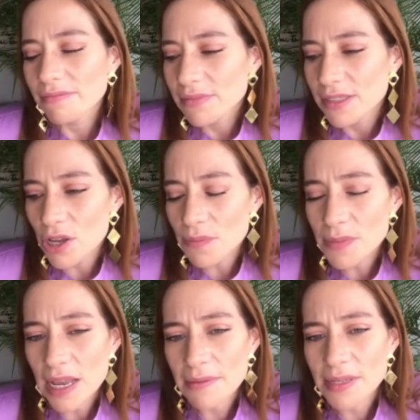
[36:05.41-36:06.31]

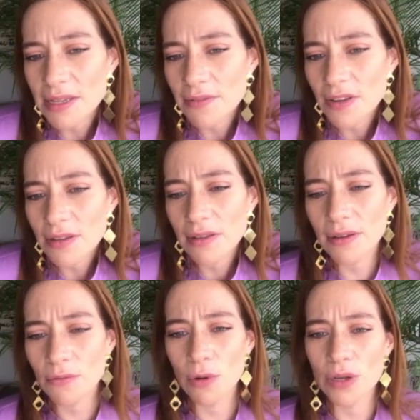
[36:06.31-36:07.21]
sometimes even
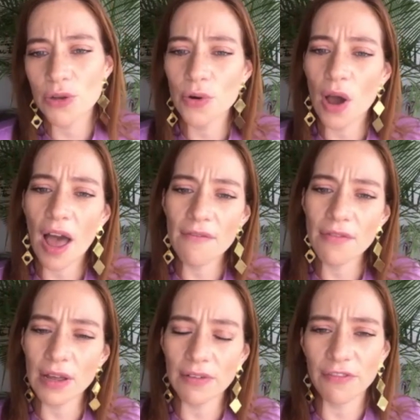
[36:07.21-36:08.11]
when you have
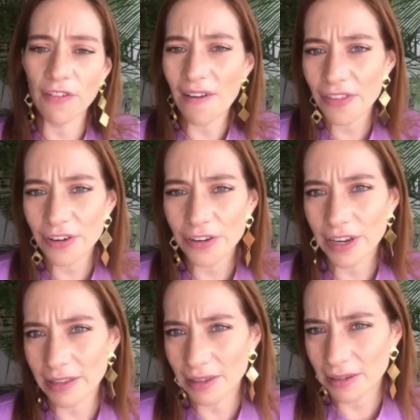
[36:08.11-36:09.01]
a father that